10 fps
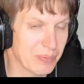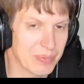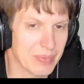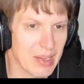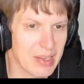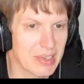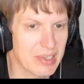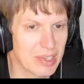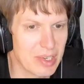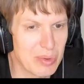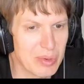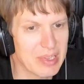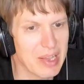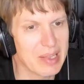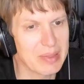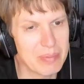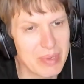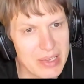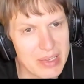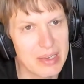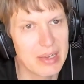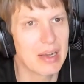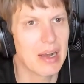mm, is executed and b